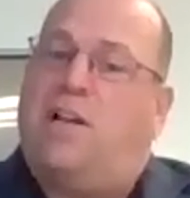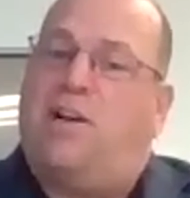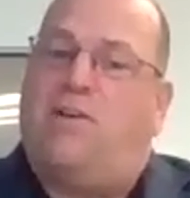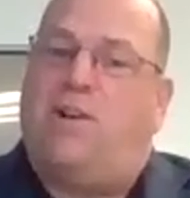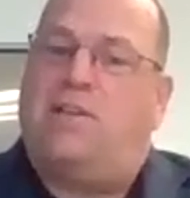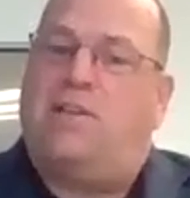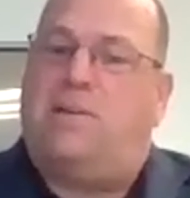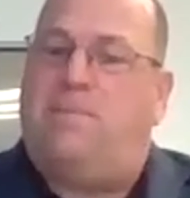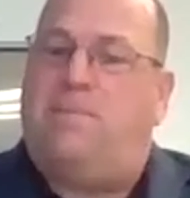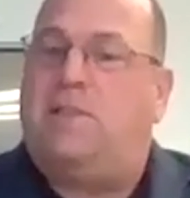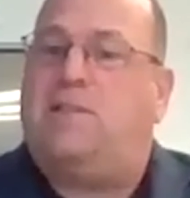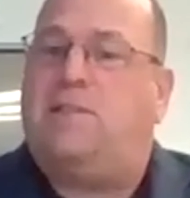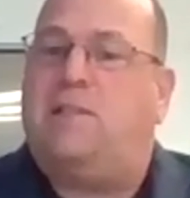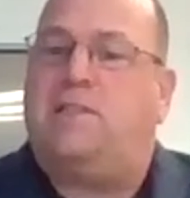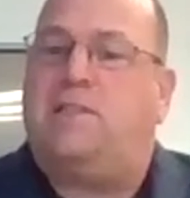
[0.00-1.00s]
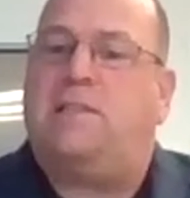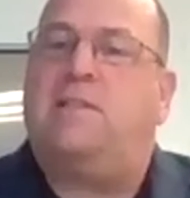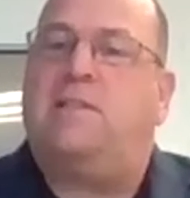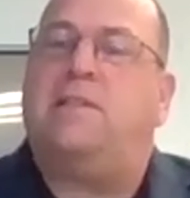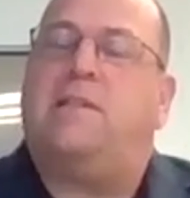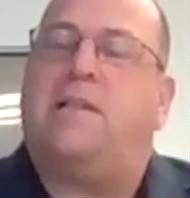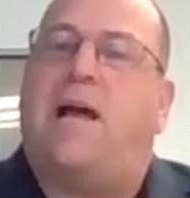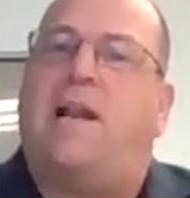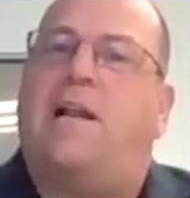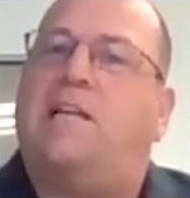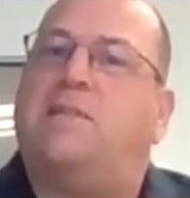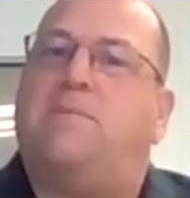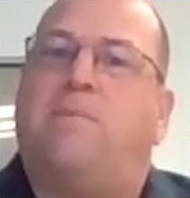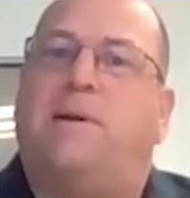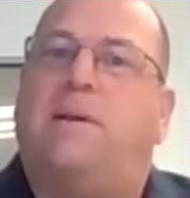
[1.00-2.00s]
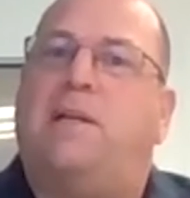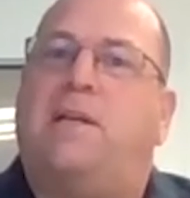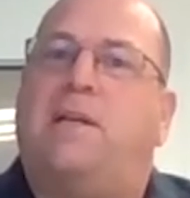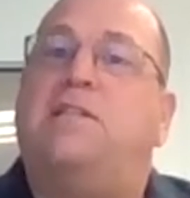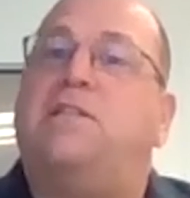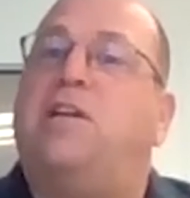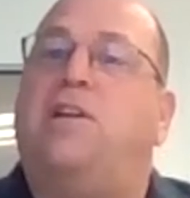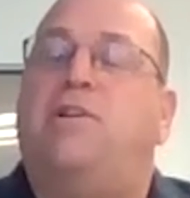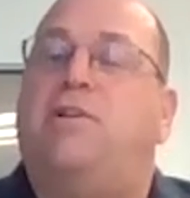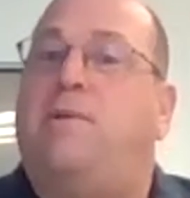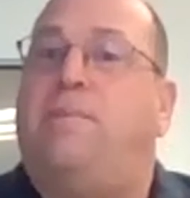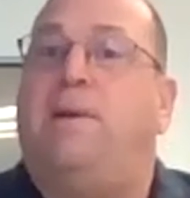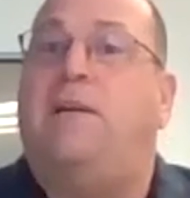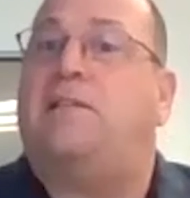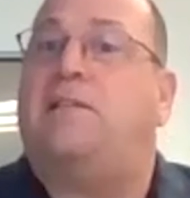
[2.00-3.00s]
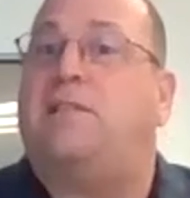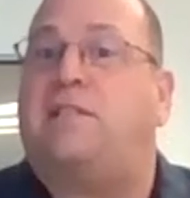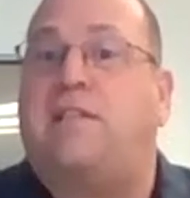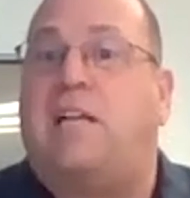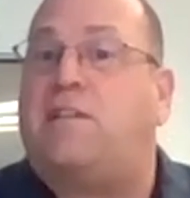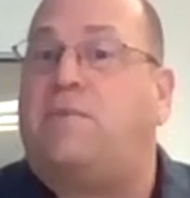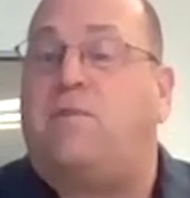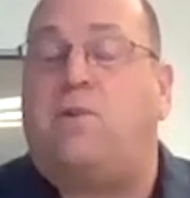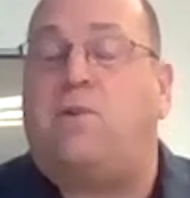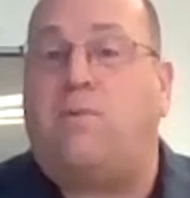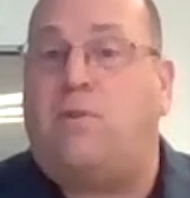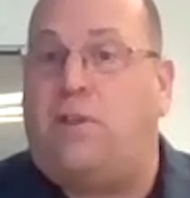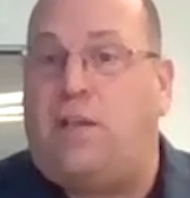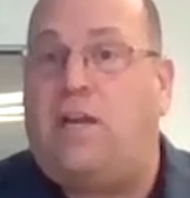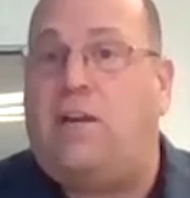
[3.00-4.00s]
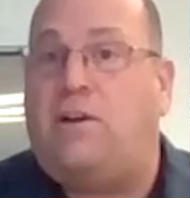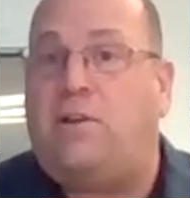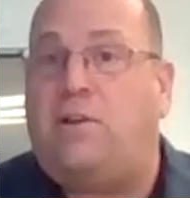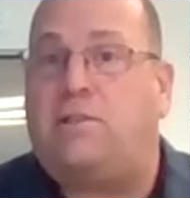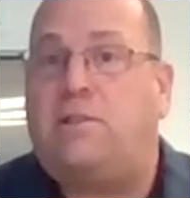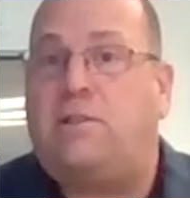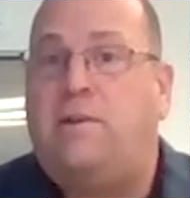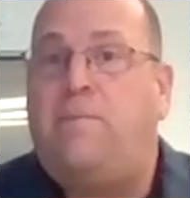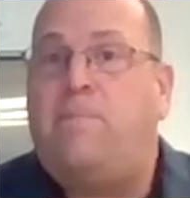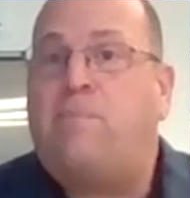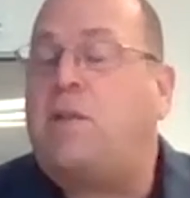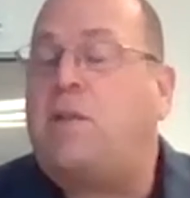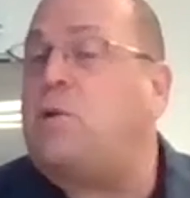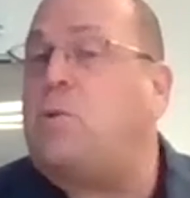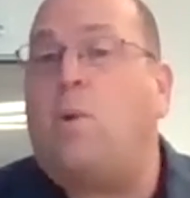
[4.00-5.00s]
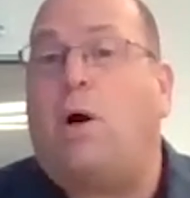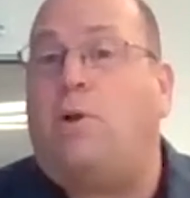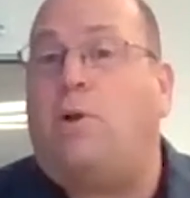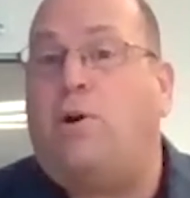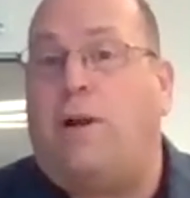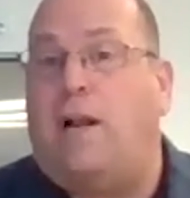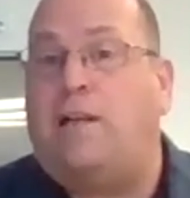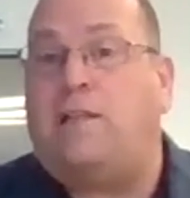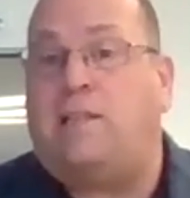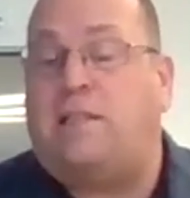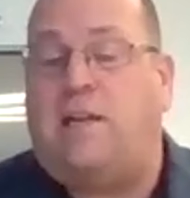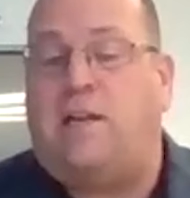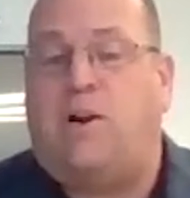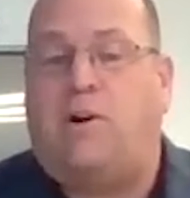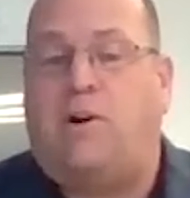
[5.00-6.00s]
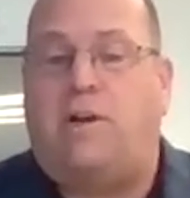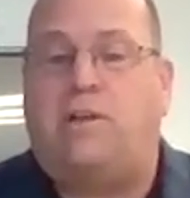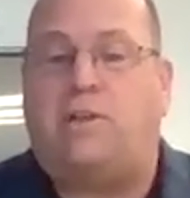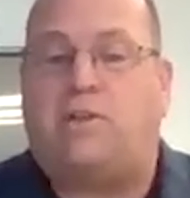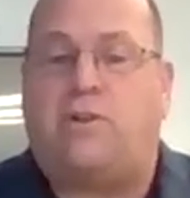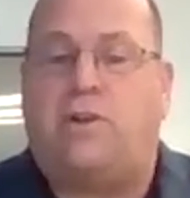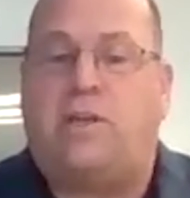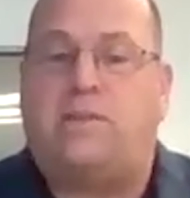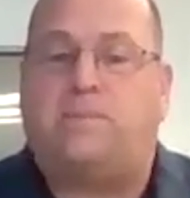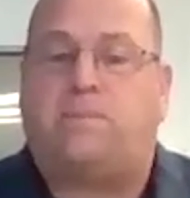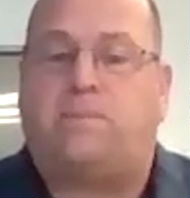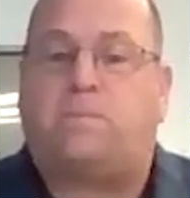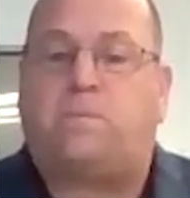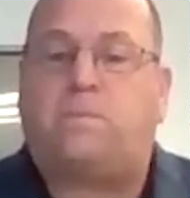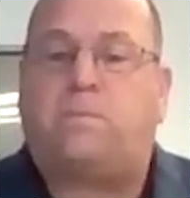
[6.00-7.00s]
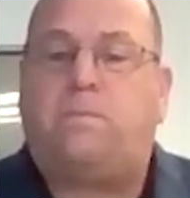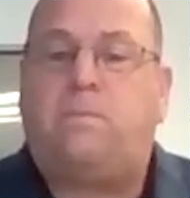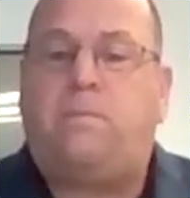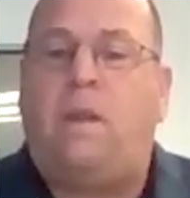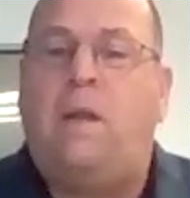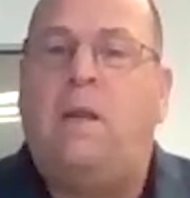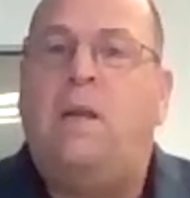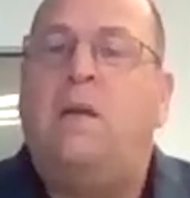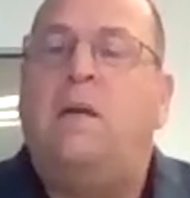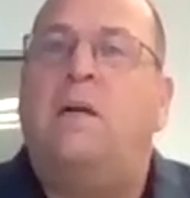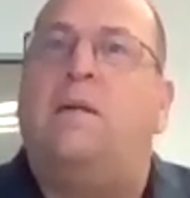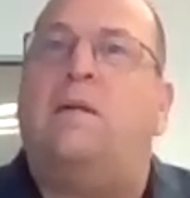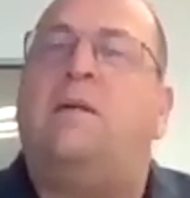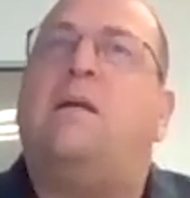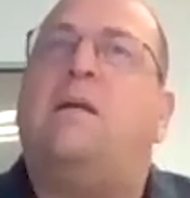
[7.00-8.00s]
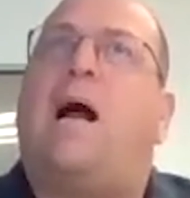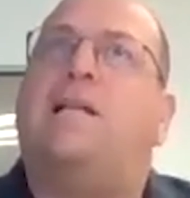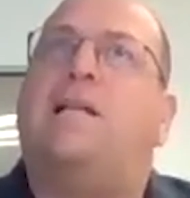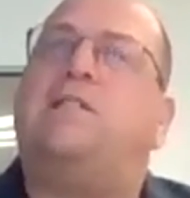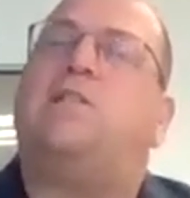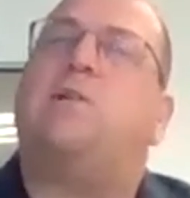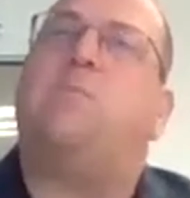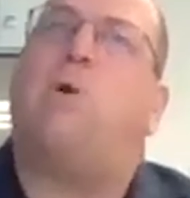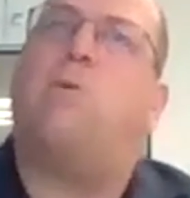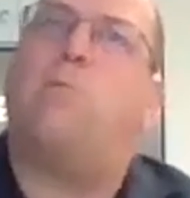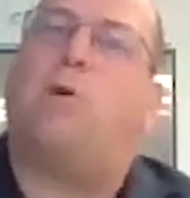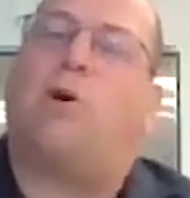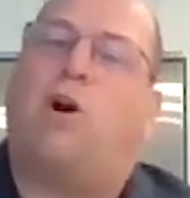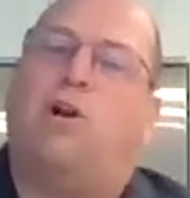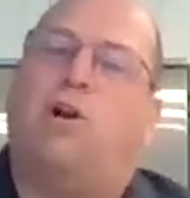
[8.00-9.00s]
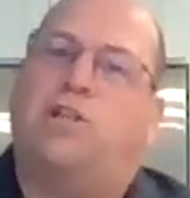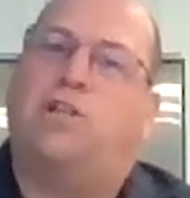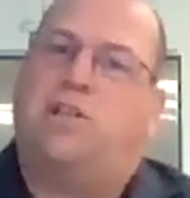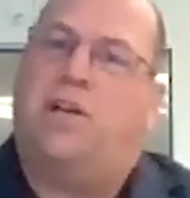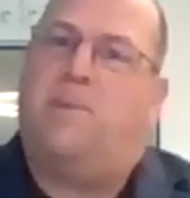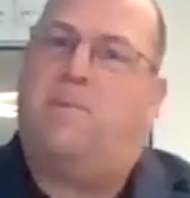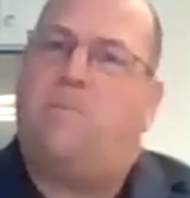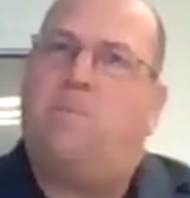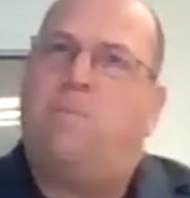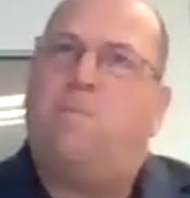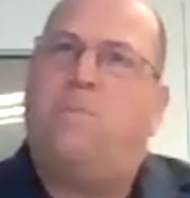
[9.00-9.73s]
generation business that has been continued to be successful over the years. It's a well-known entity in our industry. I did some homework on you, Chip,